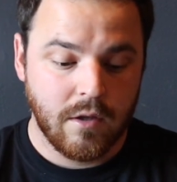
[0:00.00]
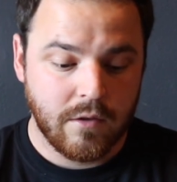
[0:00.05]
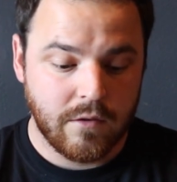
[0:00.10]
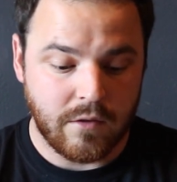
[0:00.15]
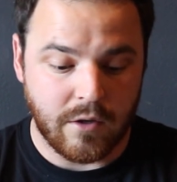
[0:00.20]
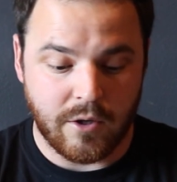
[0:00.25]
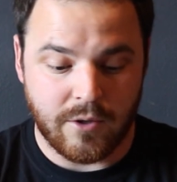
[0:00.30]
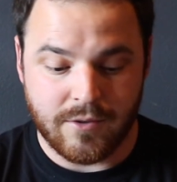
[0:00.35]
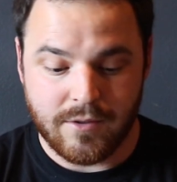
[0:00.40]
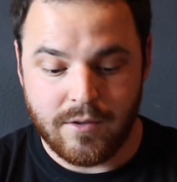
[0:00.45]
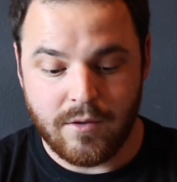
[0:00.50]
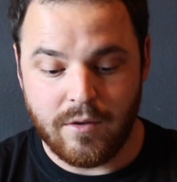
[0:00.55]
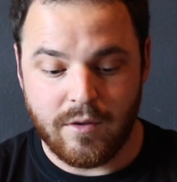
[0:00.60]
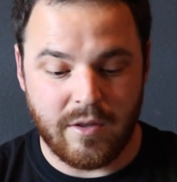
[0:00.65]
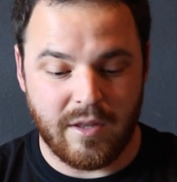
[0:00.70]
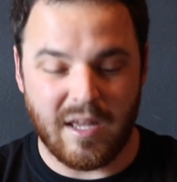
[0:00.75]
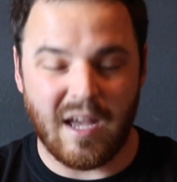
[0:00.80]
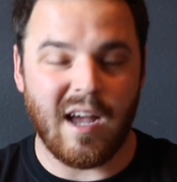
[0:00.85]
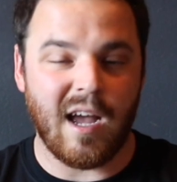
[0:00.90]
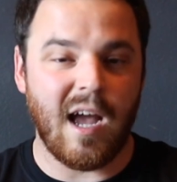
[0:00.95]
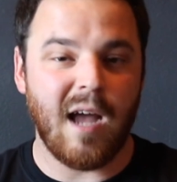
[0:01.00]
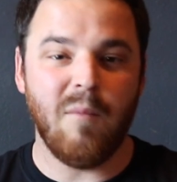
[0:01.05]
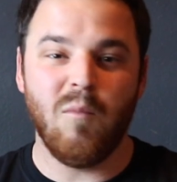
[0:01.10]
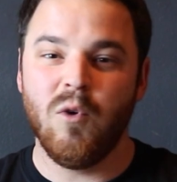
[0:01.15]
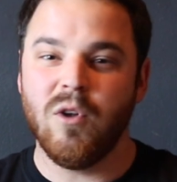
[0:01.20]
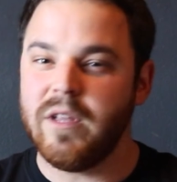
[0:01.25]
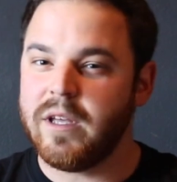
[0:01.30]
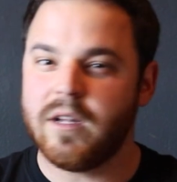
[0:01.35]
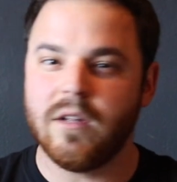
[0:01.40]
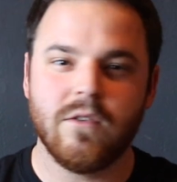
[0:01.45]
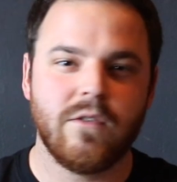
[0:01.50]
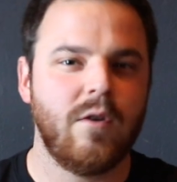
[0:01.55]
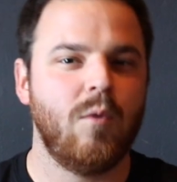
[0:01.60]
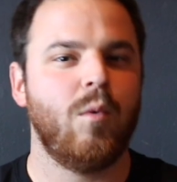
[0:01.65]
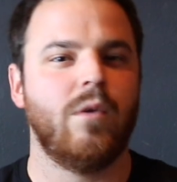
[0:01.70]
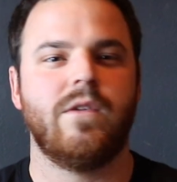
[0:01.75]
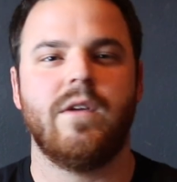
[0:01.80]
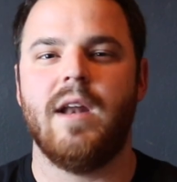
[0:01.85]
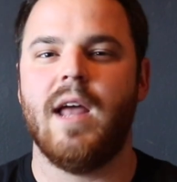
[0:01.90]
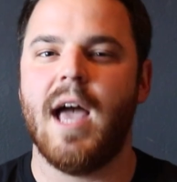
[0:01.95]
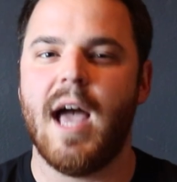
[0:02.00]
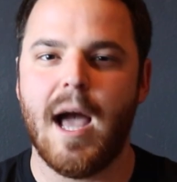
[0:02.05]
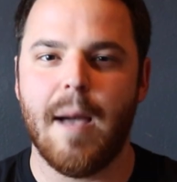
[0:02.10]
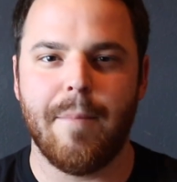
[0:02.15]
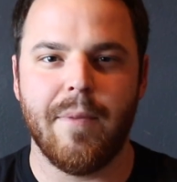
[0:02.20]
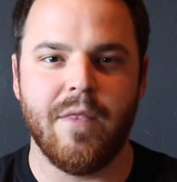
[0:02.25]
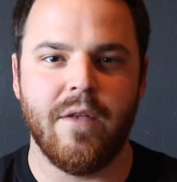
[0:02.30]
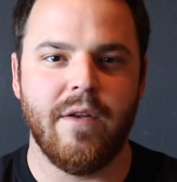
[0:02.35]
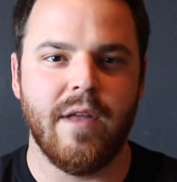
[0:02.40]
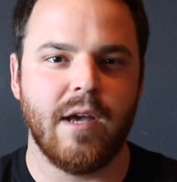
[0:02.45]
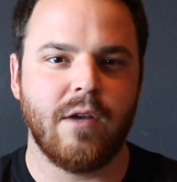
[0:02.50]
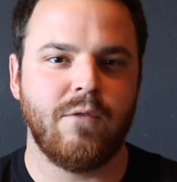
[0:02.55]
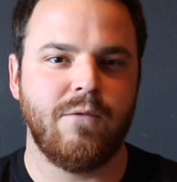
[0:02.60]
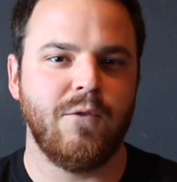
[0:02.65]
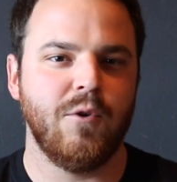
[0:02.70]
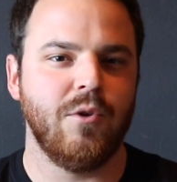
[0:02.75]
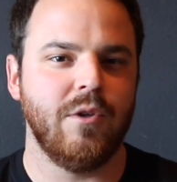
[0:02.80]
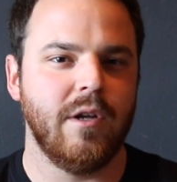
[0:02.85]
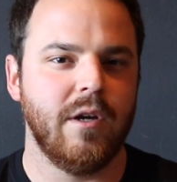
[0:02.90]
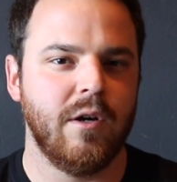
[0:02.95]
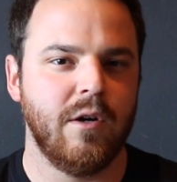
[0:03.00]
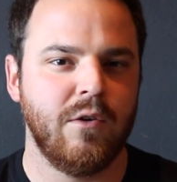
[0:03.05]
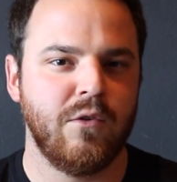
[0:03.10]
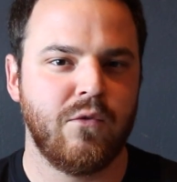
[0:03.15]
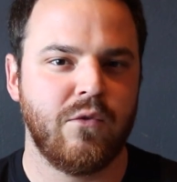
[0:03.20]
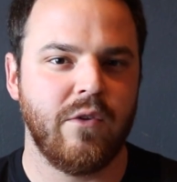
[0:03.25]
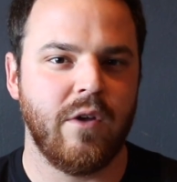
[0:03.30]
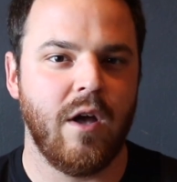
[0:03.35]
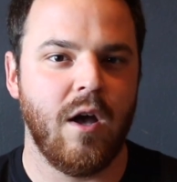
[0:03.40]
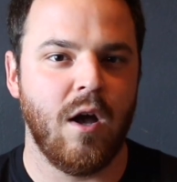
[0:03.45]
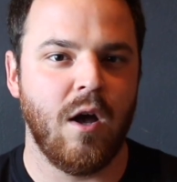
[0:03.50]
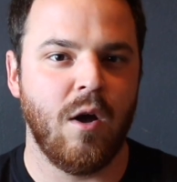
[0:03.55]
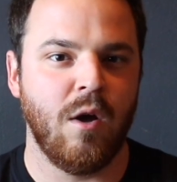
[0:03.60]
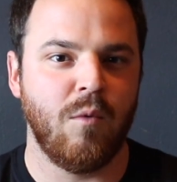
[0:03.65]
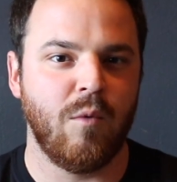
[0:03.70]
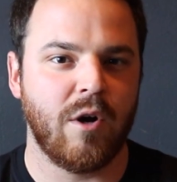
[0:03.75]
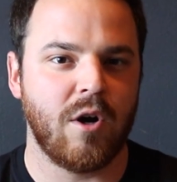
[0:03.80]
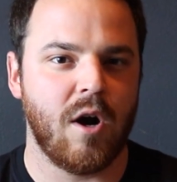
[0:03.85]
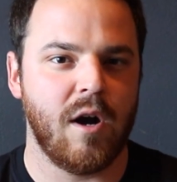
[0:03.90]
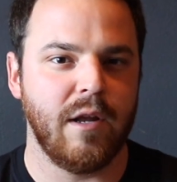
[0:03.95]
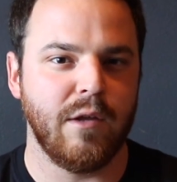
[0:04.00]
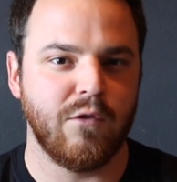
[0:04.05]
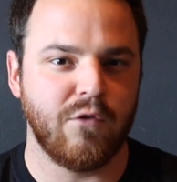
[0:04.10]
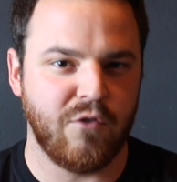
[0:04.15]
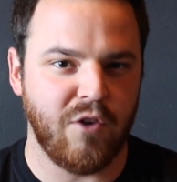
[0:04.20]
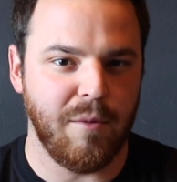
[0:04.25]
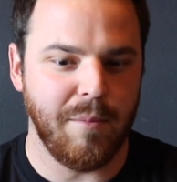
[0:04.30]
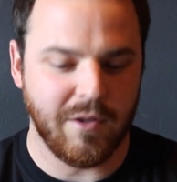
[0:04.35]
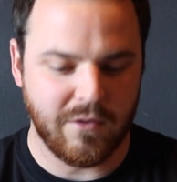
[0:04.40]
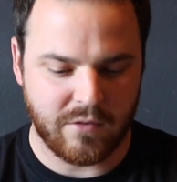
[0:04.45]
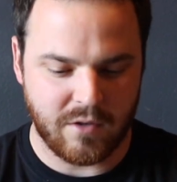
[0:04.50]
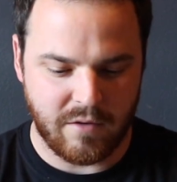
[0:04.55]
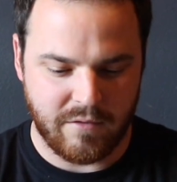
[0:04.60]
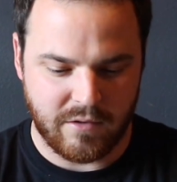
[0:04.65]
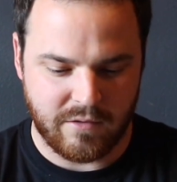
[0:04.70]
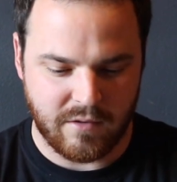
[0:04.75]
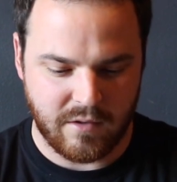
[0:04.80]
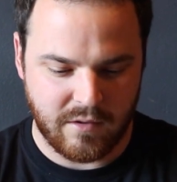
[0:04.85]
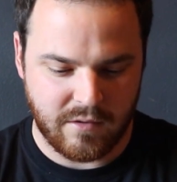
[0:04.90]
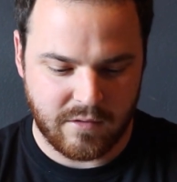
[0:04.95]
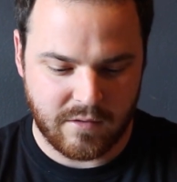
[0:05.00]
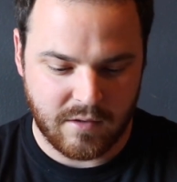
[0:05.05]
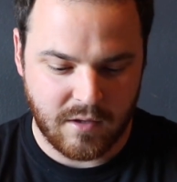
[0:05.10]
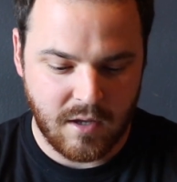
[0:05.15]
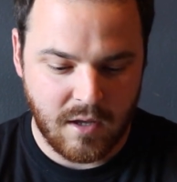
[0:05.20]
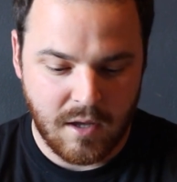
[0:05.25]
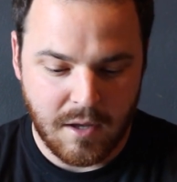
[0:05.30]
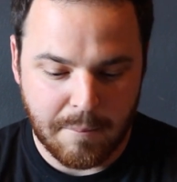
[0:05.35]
So I'm really concerned what's going to happen the next few years regarding streaming services.